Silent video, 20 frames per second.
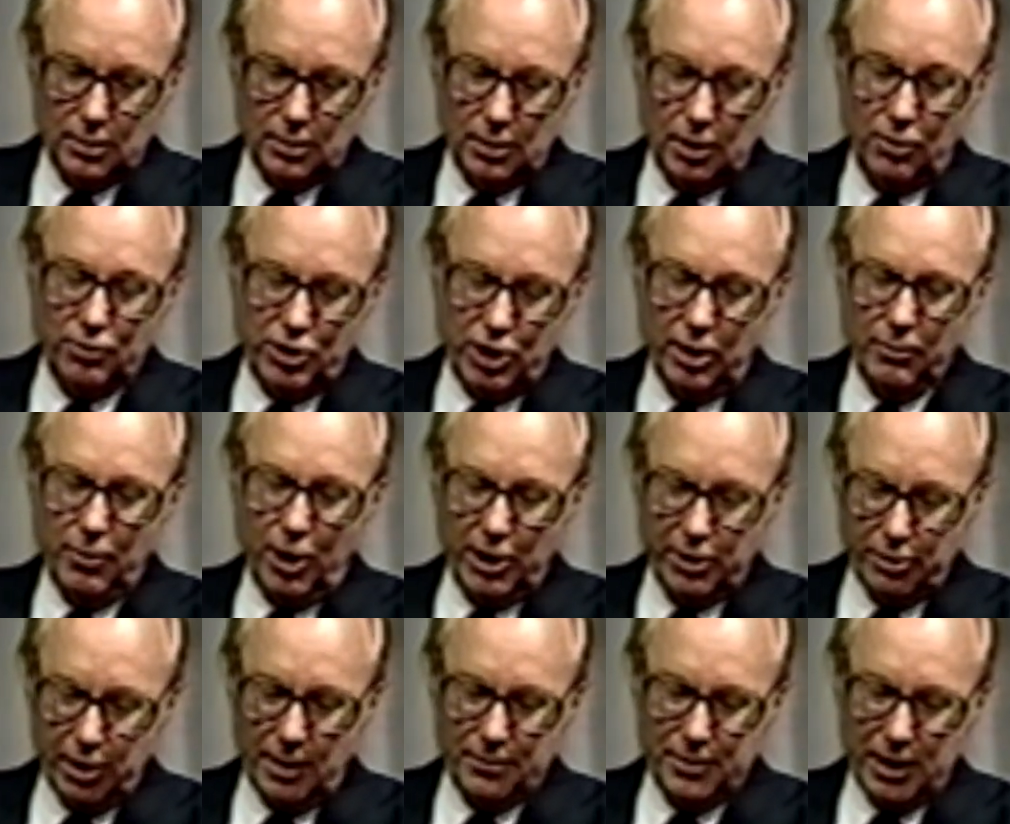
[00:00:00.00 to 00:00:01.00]
No, John Mark
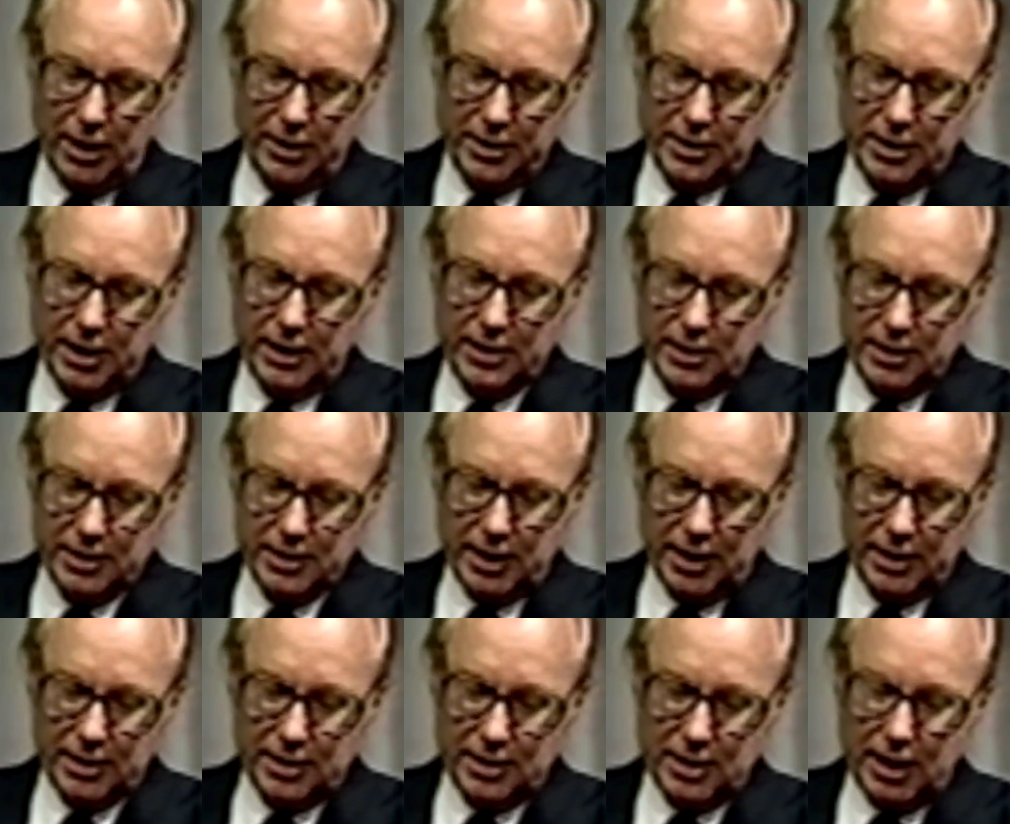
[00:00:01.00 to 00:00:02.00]
dropped out. He's got, he's
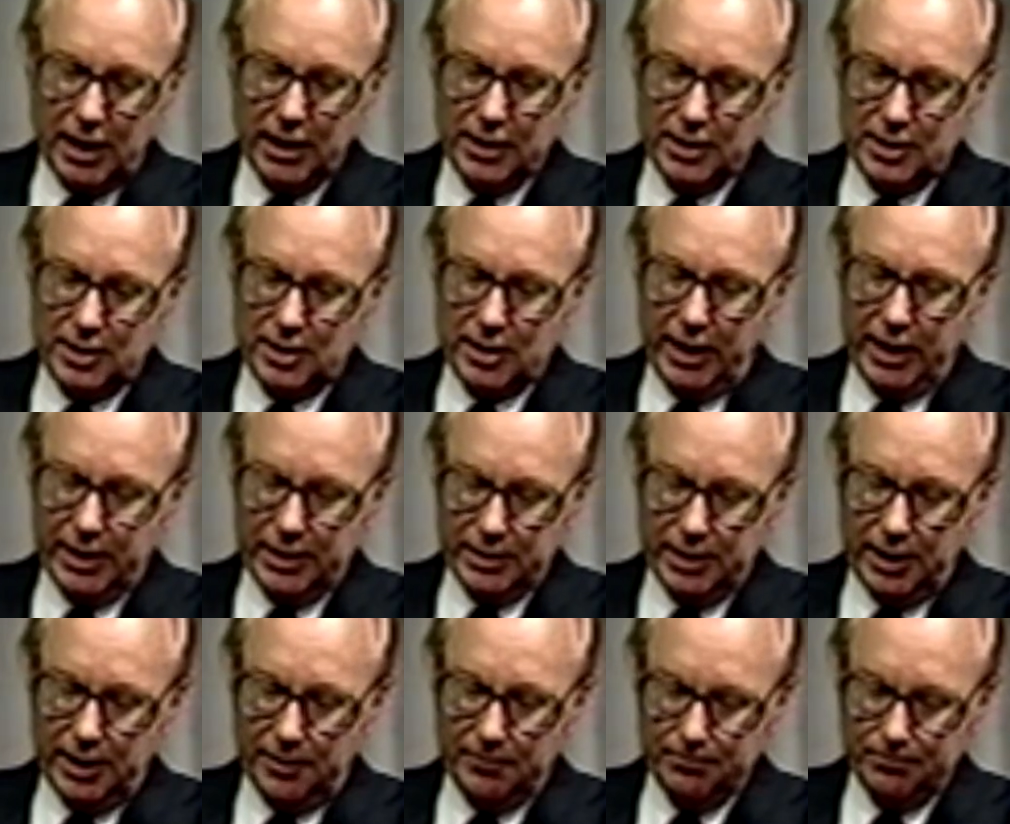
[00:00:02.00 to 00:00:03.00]
got Silas, and,
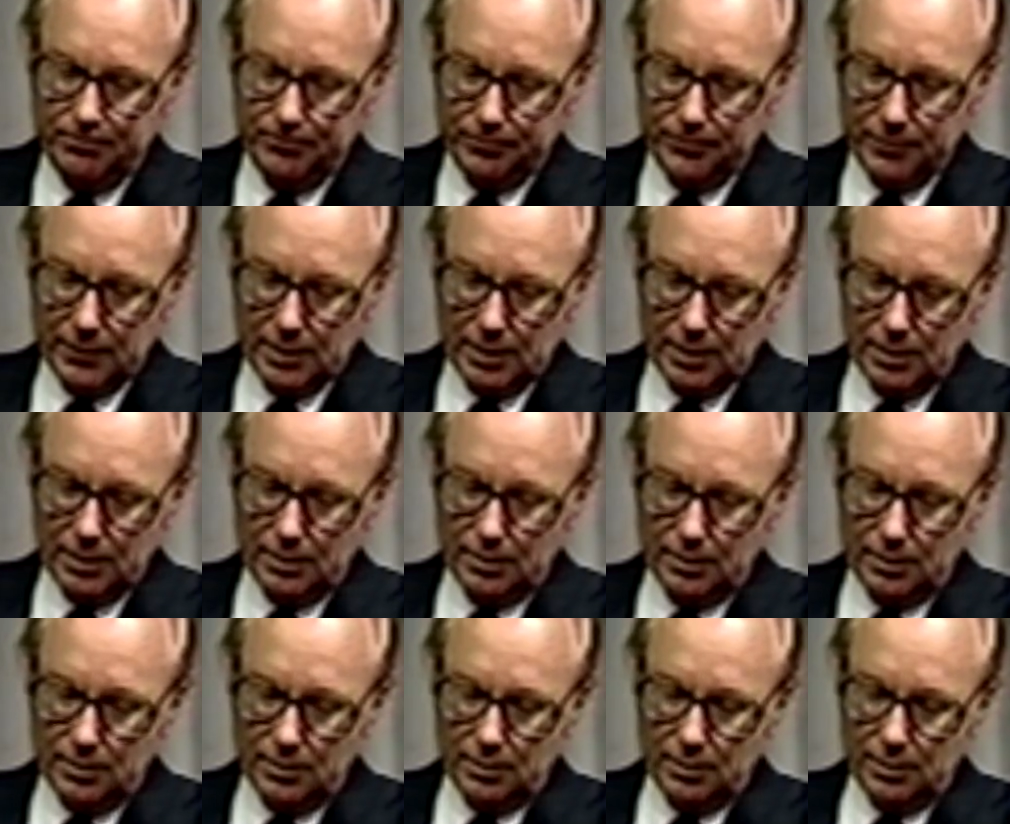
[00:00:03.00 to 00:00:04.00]
um,
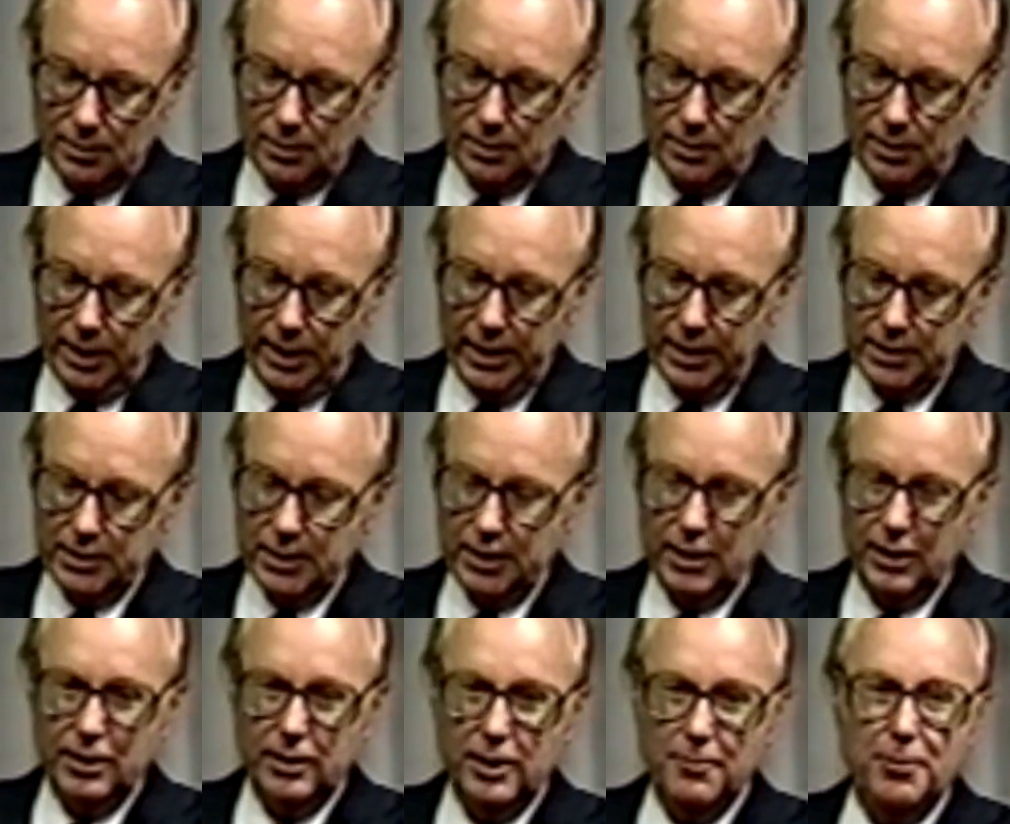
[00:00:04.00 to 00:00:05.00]
and
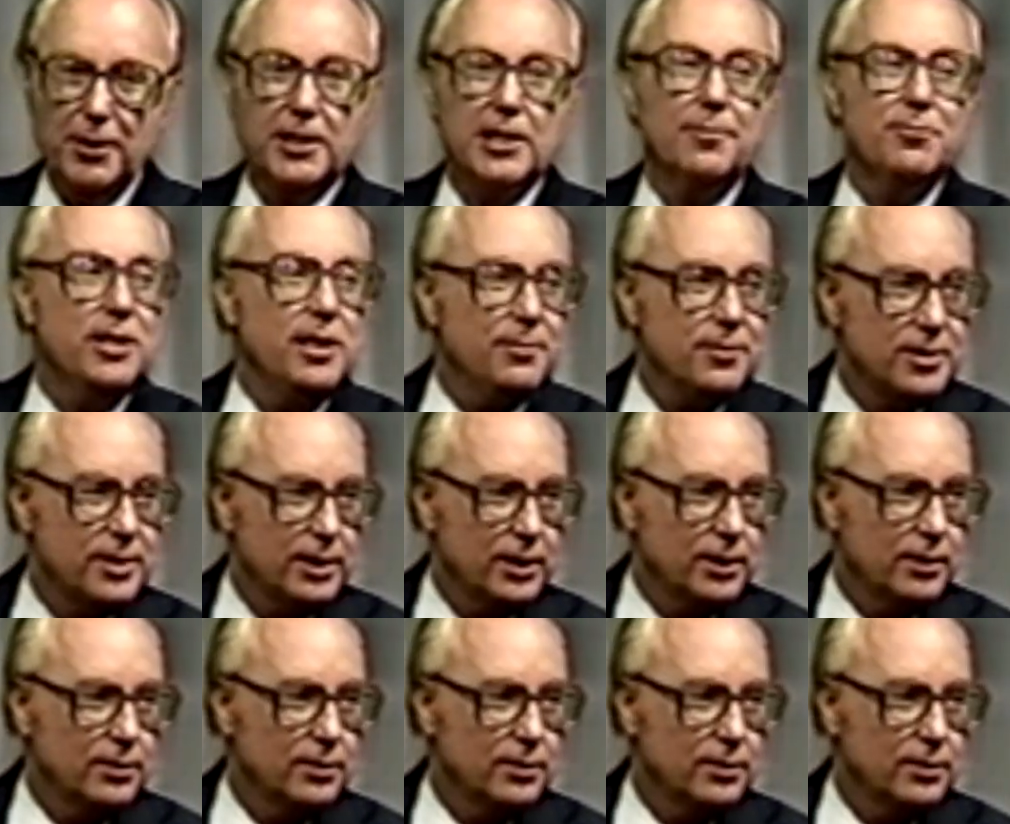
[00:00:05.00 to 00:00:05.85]
uh, he picked up Timothy.